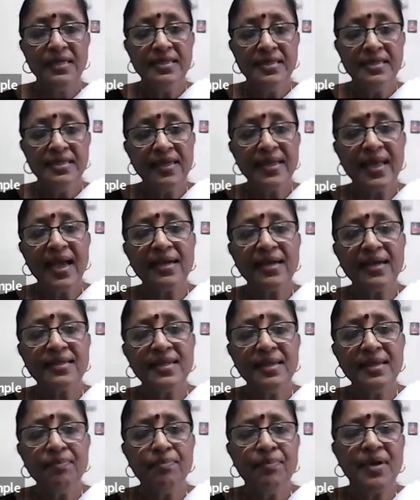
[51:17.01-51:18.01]

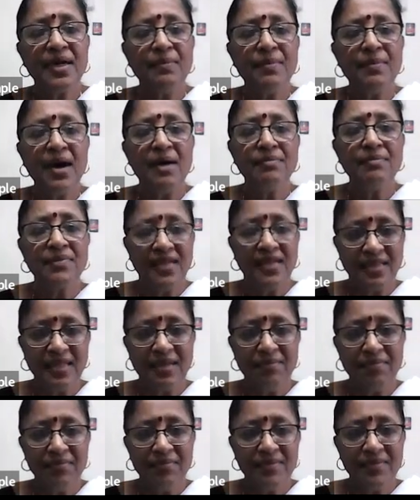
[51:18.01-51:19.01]
Sayati Paramam
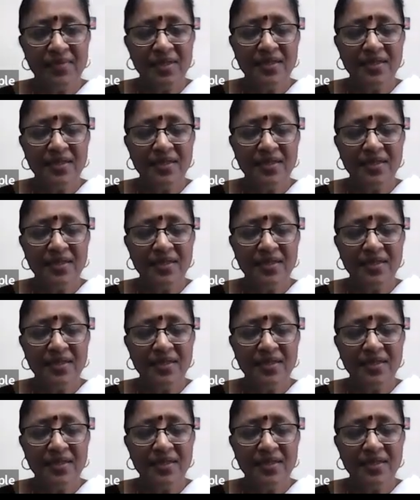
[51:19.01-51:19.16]
Gatim.